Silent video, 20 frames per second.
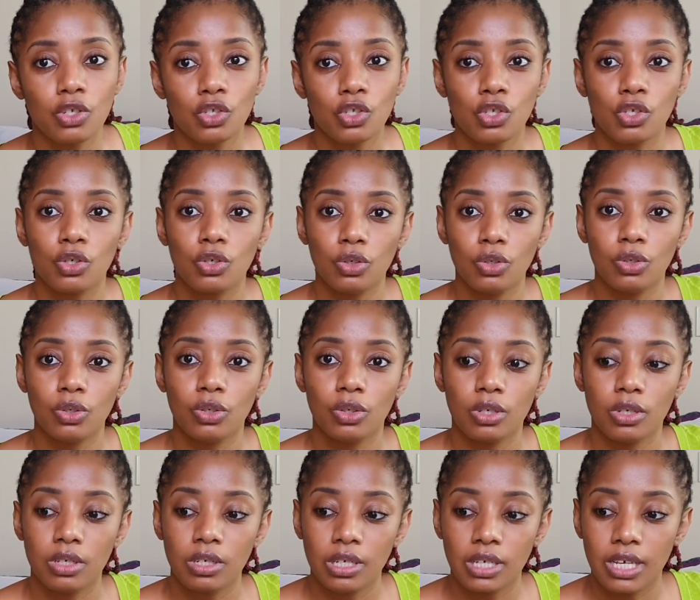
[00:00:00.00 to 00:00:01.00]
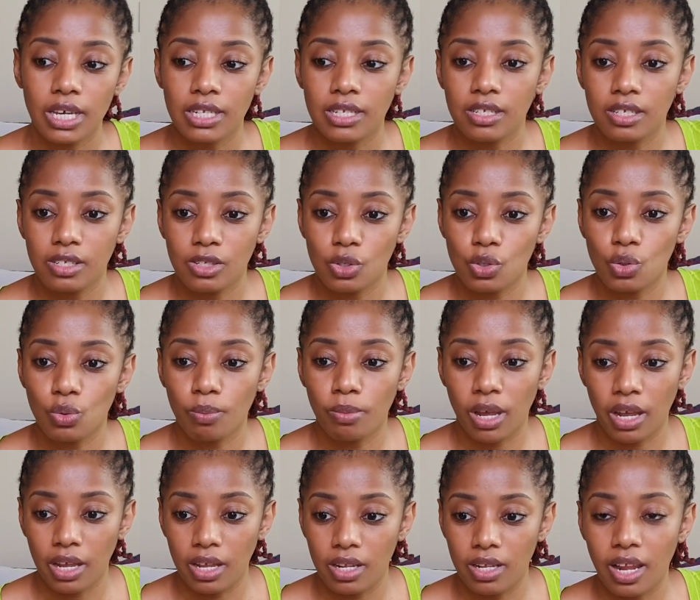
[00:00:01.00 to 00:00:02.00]
to getting to
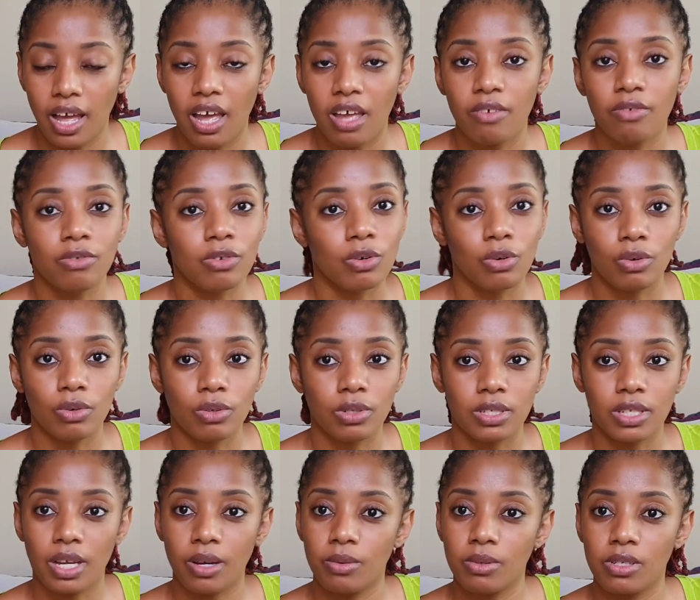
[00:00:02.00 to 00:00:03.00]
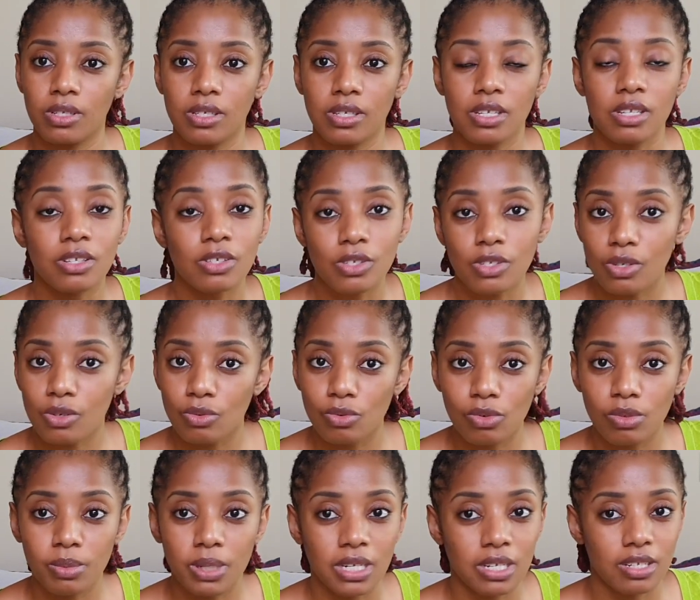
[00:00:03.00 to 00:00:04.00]
my life goals. I was in school
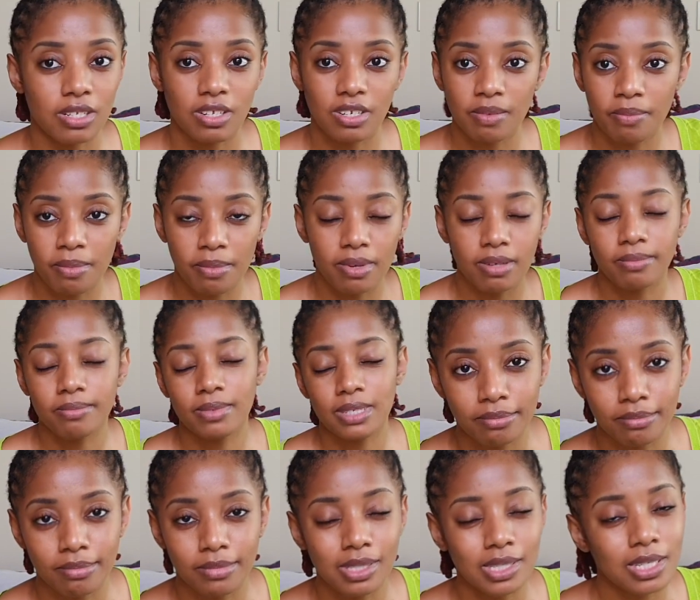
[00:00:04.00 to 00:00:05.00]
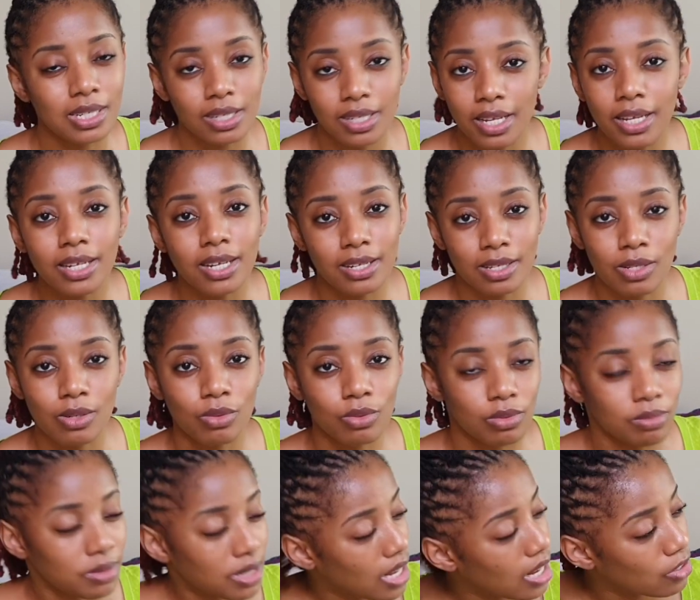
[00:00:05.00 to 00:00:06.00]
and I still in school
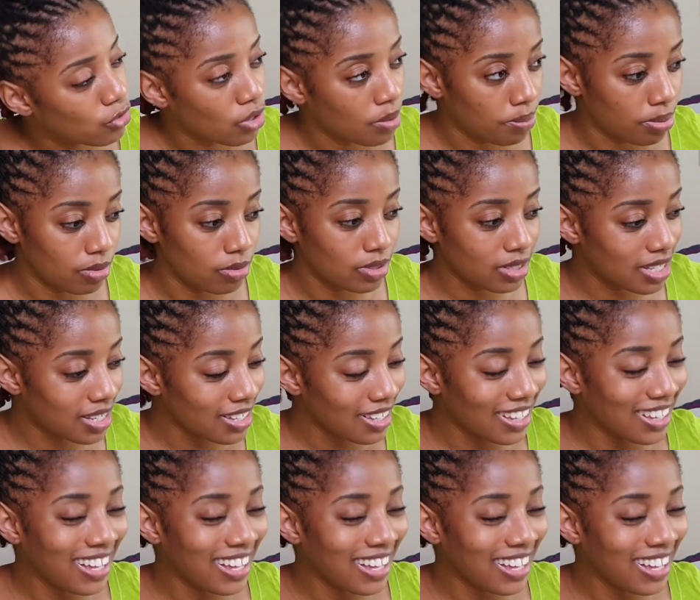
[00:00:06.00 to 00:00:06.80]
and I dropped out.